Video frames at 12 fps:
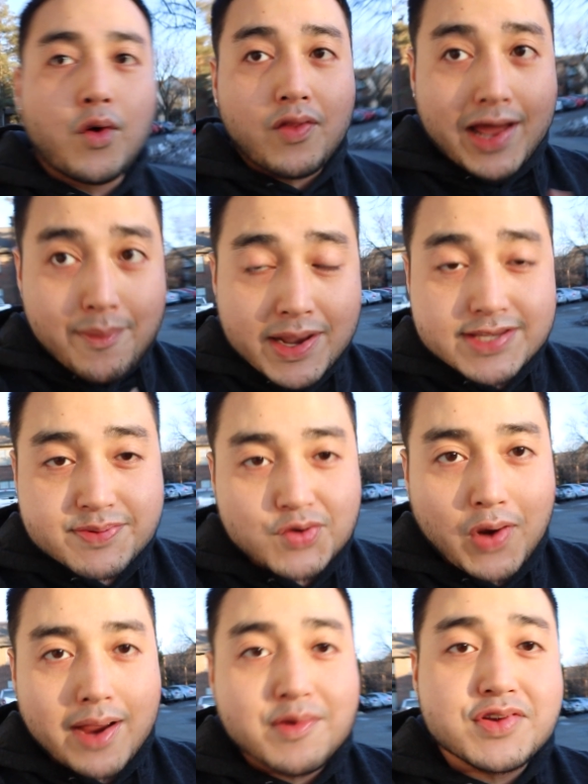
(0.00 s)
a lot of my
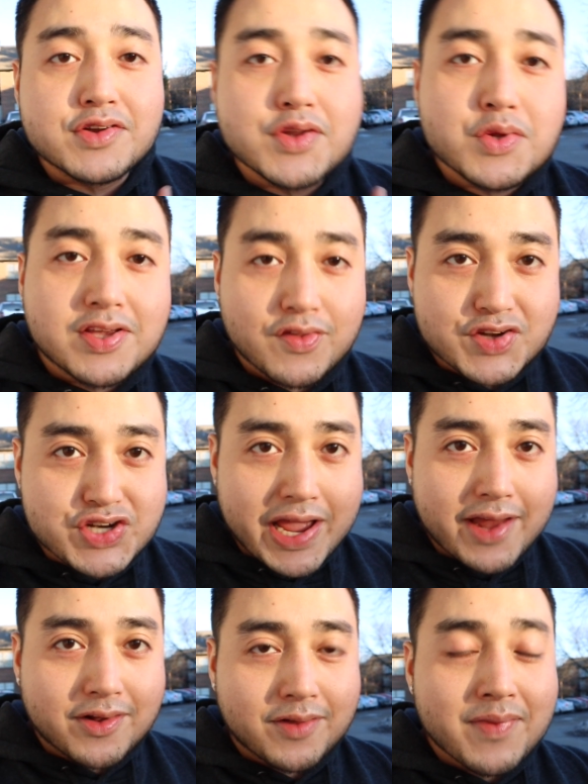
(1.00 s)
subscribers are new to the
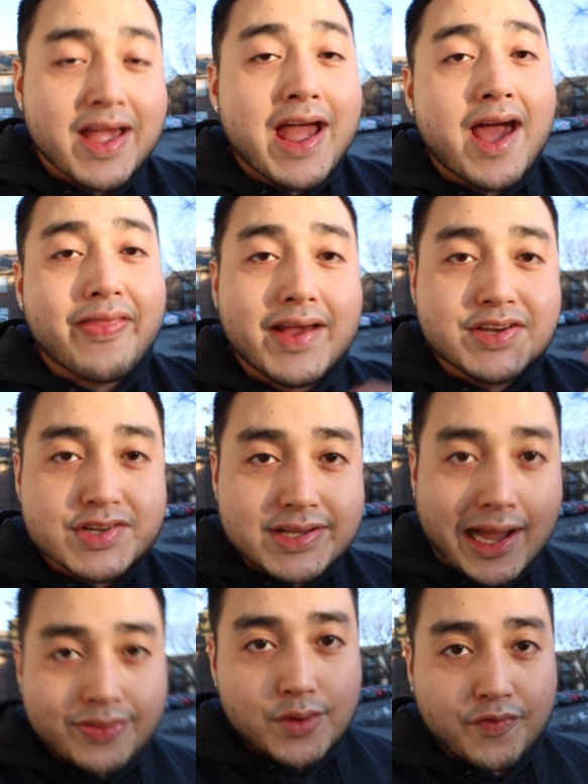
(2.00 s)
channel, and they just
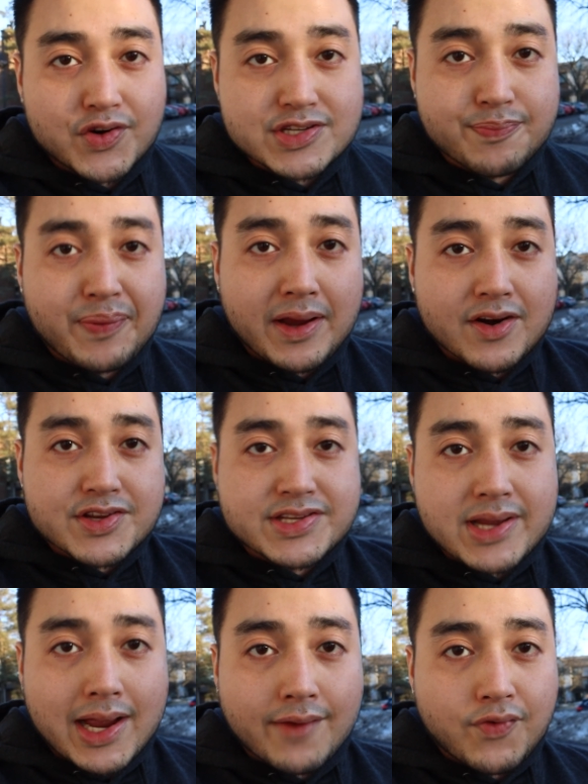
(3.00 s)
got their first
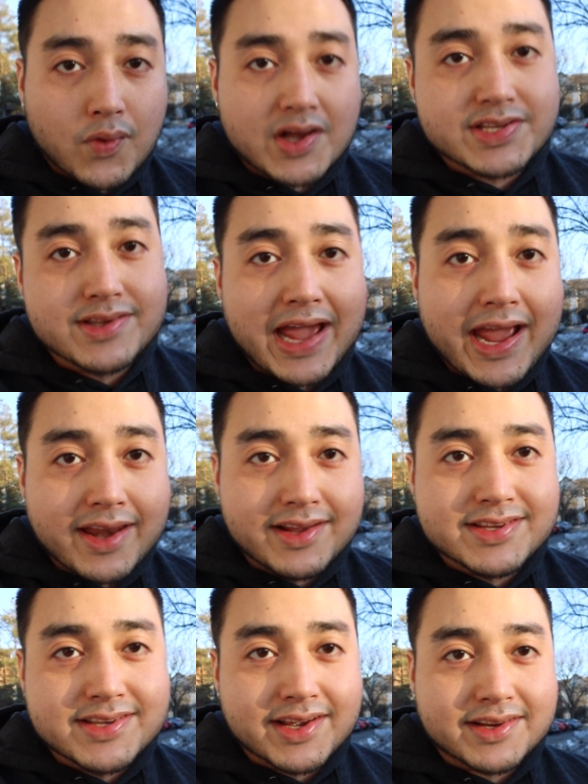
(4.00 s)
BRZ FRS in
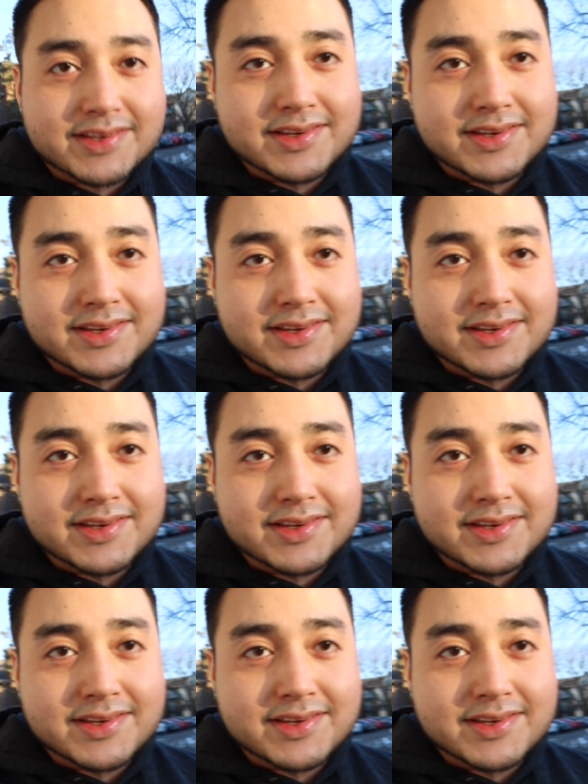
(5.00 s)
86.